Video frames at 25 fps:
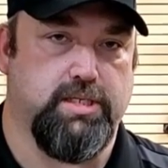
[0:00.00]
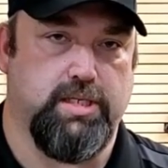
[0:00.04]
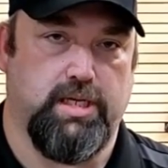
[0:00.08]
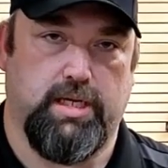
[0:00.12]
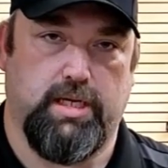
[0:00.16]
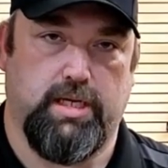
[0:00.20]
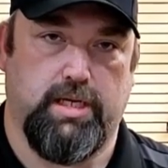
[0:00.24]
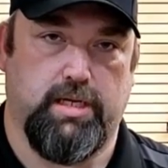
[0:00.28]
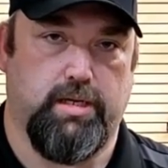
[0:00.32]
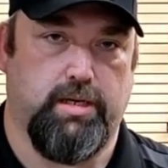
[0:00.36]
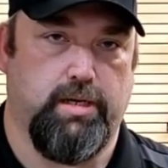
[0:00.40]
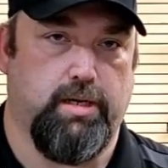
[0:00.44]

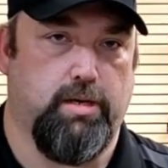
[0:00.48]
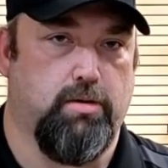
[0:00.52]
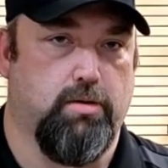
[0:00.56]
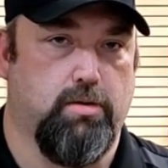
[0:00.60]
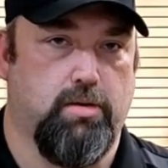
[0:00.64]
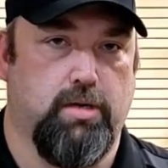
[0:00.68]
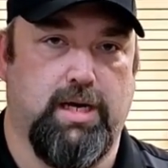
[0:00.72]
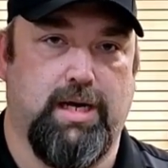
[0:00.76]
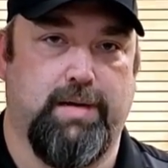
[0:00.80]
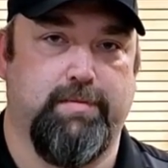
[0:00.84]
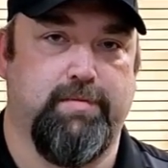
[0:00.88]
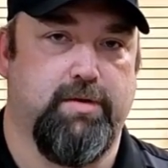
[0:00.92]
and,
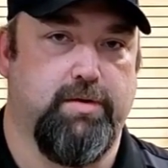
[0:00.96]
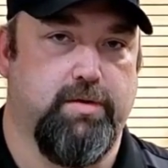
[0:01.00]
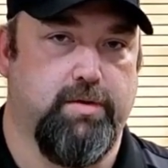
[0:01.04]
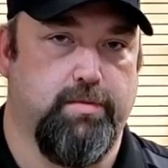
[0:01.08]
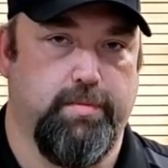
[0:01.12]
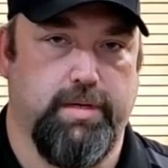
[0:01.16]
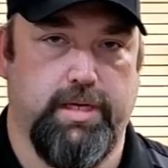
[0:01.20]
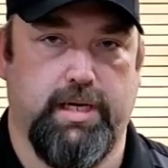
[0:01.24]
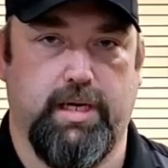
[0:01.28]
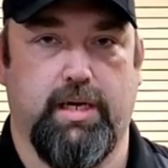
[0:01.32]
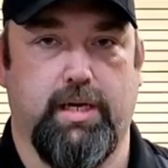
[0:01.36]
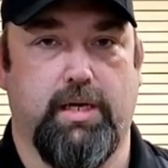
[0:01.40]

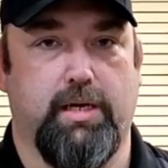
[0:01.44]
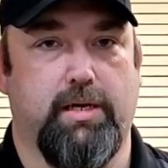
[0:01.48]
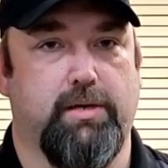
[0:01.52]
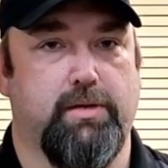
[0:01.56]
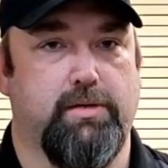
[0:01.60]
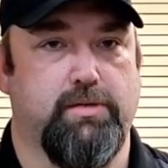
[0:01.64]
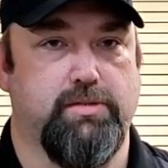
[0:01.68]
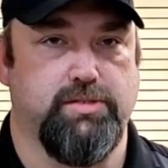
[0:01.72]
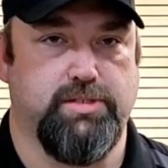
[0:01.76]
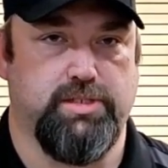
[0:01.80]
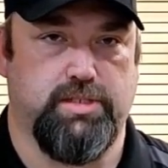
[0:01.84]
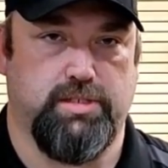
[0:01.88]
climbing big
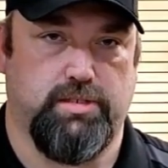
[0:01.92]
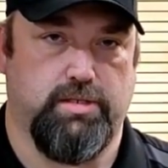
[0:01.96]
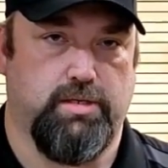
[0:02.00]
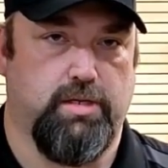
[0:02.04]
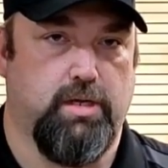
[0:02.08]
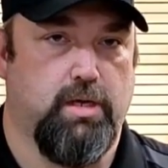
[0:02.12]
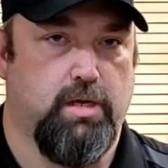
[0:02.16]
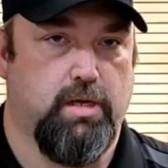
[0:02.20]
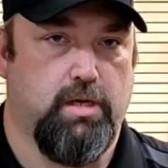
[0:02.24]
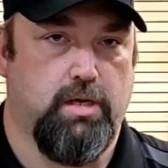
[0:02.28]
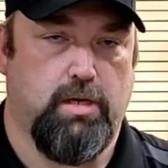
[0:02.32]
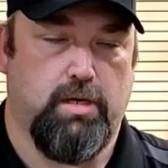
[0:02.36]
hills and,
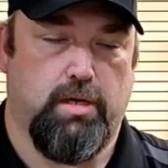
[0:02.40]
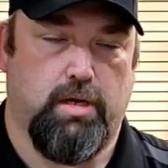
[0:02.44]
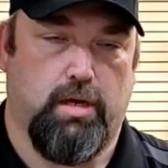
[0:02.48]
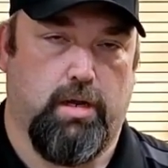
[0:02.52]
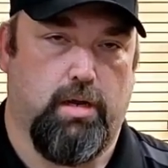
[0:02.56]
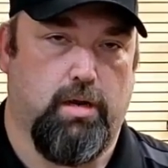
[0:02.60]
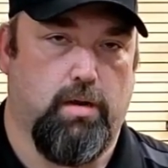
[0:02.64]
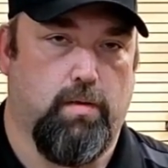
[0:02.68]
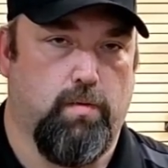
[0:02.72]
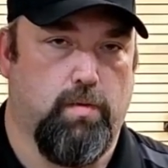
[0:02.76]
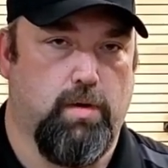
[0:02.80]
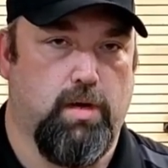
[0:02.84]

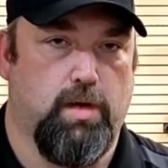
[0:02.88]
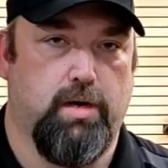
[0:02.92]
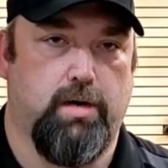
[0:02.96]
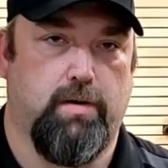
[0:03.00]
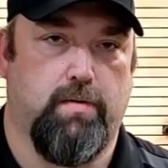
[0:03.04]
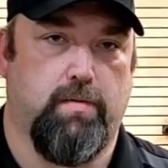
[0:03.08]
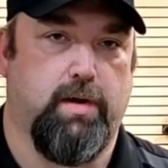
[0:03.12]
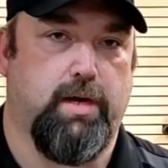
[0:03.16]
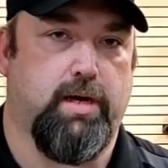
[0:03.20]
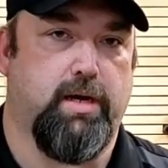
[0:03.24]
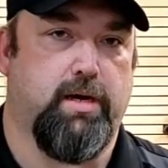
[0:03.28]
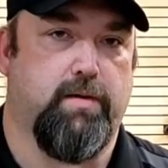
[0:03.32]
running
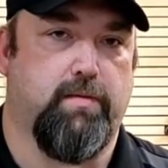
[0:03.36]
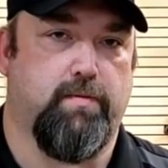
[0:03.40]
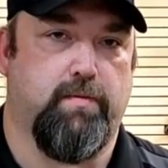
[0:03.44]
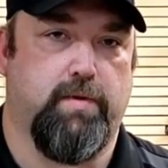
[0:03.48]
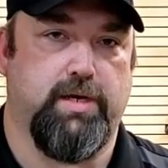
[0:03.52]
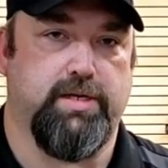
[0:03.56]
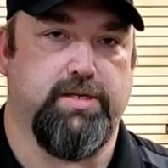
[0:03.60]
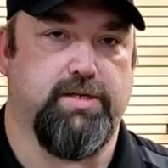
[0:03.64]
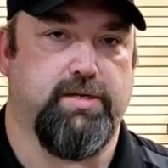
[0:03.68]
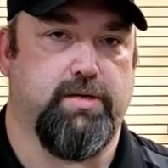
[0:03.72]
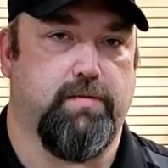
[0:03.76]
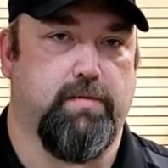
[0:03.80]
around,
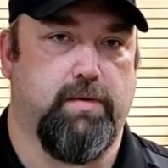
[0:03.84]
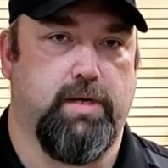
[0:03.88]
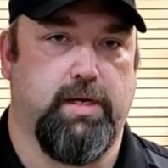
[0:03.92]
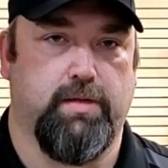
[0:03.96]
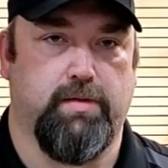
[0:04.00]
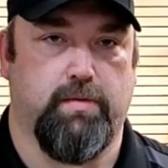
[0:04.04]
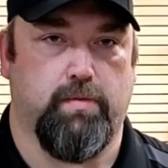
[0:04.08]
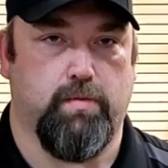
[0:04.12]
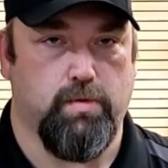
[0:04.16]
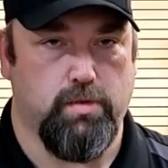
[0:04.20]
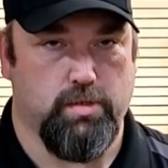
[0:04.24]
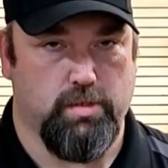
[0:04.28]
racing
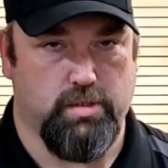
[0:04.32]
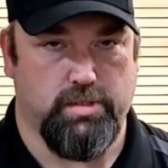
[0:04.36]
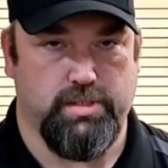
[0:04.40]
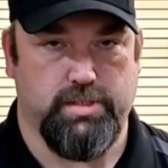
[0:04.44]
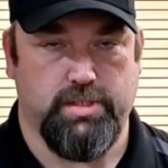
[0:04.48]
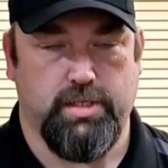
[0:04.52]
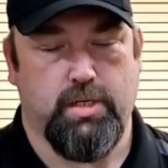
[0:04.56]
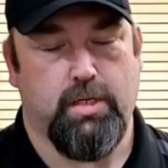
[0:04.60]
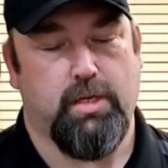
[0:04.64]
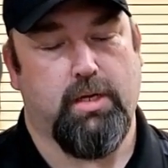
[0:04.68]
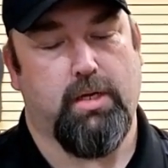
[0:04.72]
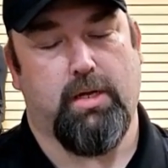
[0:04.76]
around the
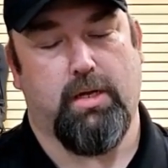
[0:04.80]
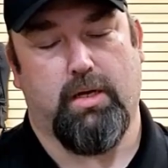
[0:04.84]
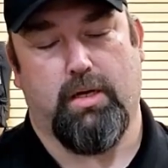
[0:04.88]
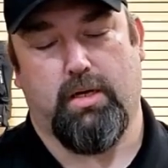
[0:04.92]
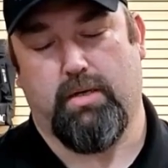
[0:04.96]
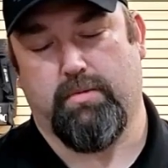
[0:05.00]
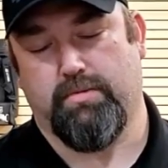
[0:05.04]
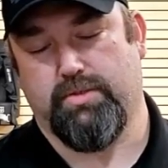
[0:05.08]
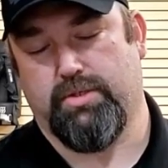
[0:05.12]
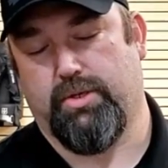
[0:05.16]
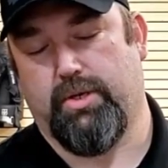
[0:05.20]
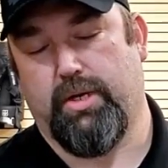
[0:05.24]
woods.
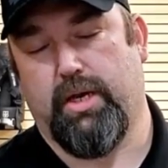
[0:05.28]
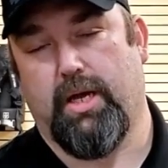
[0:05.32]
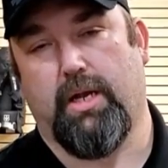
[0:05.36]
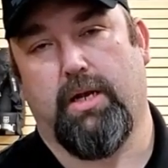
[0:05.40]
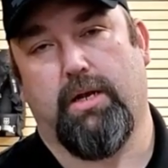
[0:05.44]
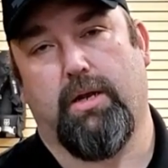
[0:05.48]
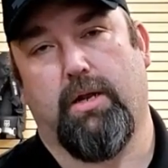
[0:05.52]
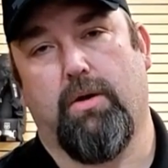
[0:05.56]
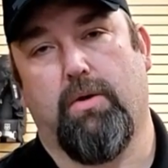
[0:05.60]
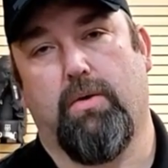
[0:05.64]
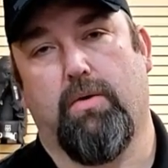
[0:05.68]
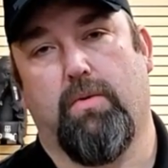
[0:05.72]
So you got
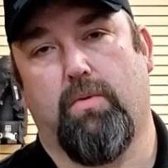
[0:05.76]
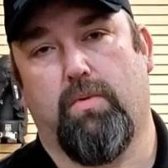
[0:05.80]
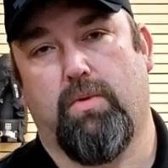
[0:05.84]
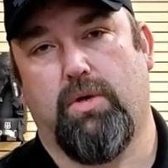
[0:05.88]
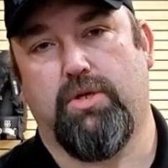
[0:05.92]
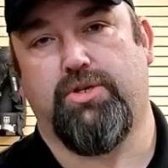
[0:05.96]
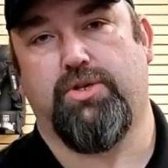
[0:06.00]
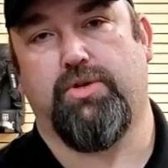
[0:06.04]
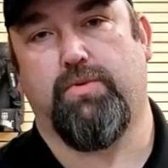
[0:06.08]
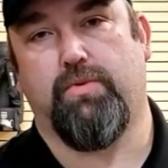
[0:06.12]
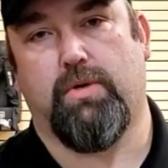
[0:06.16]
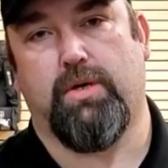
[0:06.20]
to know
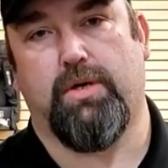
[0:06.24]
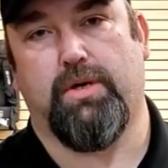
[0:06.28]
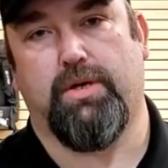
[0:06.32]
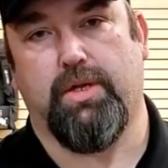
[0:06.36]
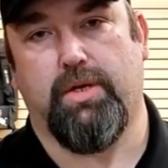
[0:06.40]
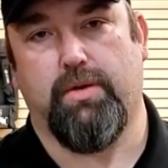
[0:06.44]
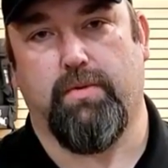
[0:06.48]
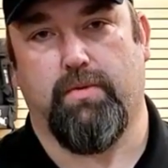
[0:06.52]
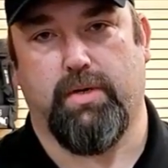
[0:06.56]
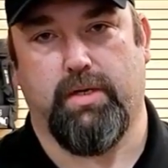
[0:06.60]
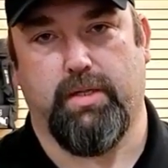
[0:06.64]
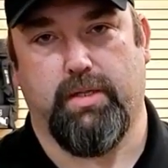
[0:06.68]
what you want to
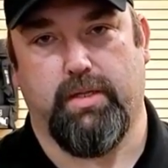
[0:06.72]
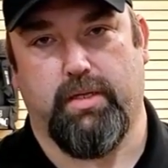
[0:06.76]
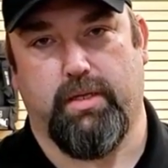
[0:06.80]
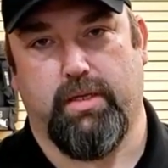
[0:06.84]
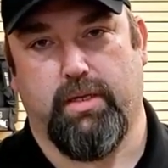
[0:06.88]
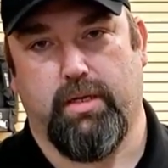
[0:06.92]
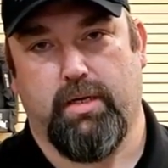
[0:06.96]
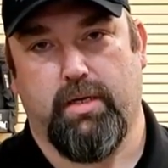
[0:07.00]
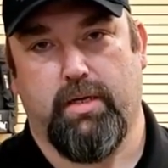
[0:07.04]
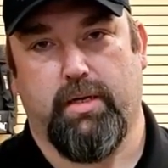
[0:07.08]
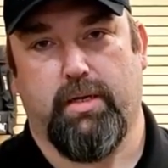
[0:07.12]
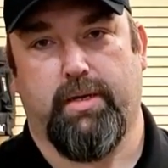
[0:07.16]
do with it.
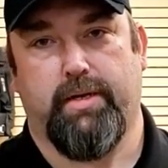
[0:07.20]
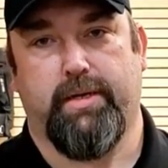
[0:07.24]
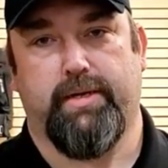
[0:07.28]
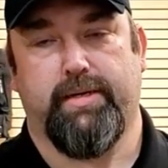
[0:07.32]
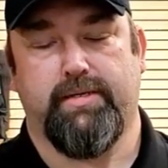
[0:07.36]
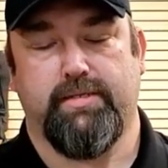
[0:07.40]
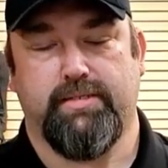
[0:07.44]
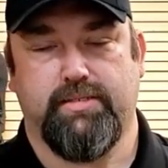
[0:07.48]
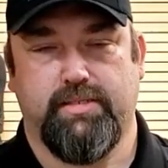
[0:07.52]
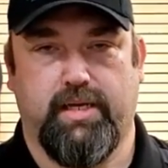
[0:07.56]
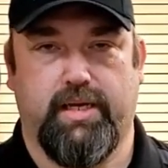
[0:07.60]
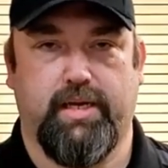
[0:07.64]

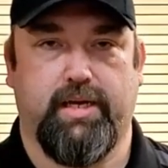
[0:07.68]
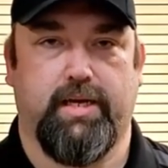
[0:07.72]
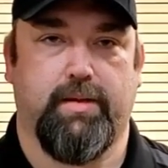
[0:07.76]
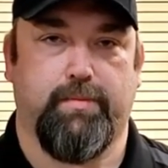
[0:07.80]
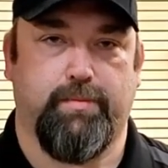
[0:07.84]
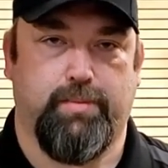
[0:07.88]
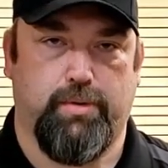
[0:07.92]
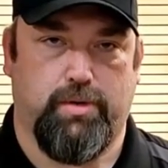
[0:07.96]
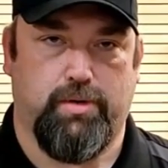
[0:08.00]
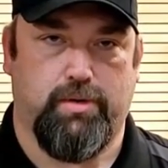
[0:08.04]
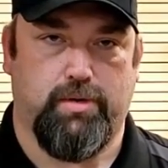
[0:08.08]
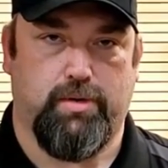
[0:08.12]

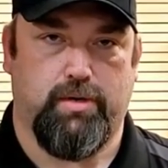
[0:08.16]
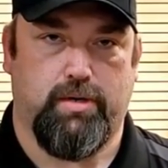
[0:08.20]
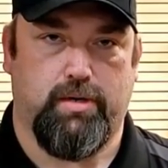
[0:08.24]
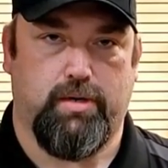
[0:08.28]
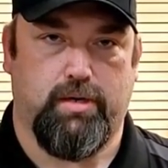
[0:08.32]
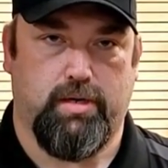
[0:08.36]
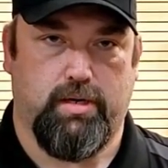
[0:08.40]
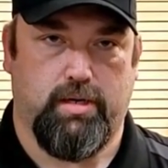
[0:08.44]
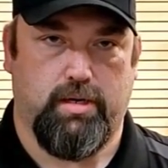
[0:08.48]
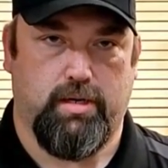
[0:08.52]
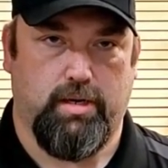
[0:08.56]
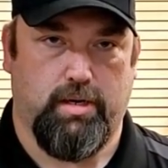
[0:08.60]
Second
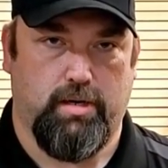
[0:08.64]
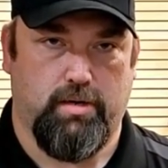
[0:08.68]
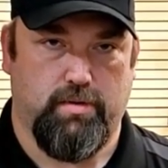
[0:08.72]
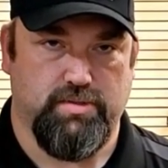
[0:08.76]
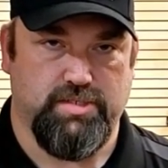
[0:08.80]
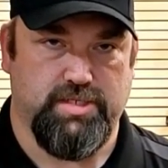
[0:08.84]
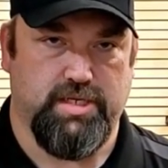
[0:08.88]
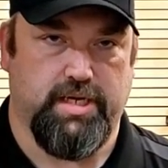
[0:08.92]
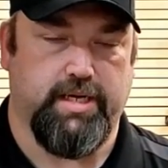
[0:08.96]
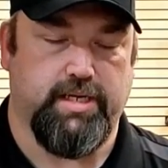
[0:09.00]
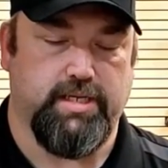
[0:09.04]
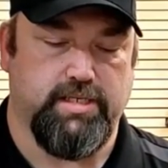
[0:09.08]
part,
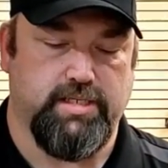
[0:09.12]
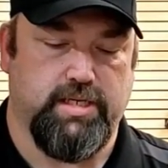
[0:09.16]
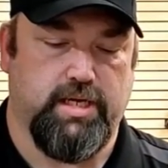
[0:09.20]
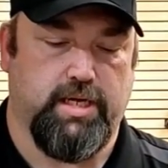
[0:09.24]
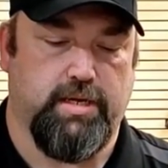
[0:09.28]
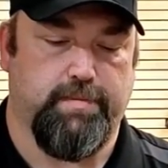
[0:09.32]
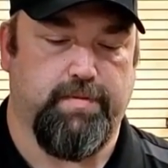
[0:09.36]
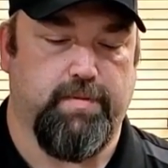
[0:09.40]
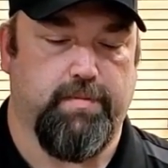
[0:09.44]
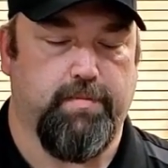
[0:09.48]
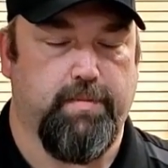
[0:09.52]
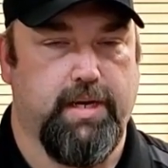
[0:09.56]
second
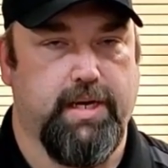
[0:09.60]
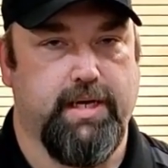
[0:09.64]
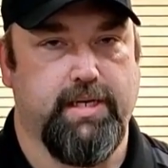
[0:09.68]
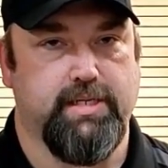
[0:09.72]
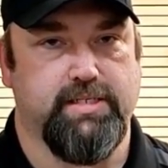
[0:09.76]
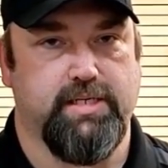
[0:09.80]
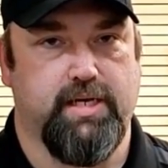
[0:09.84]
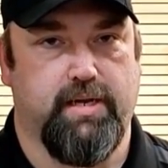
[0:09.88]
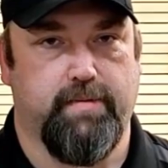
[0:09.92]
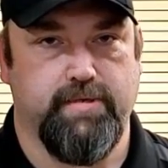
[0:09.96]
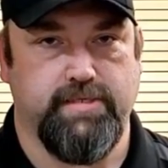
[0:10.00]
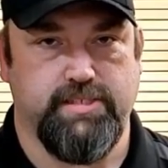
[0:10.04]
step in buying a
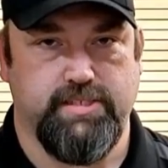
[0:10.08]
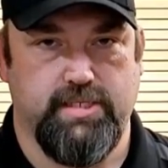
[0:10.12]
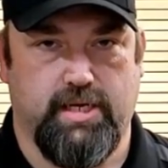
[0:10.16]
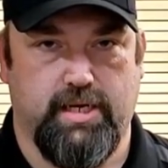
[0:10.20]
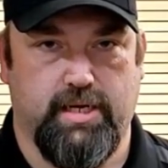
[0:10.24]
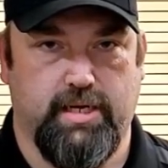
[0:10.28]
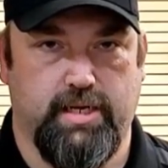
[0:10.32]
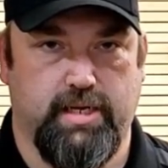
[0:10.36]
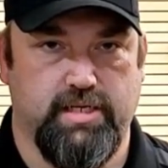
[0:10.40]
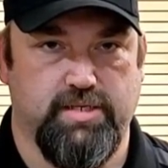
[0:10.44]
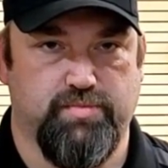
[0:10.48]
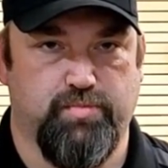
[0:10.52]

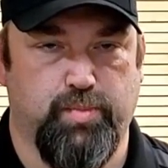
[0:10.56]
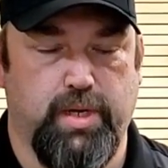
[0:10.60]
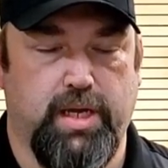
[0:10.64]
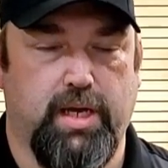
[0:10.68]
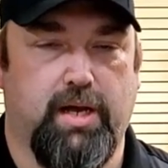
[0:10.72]
side-by-side is be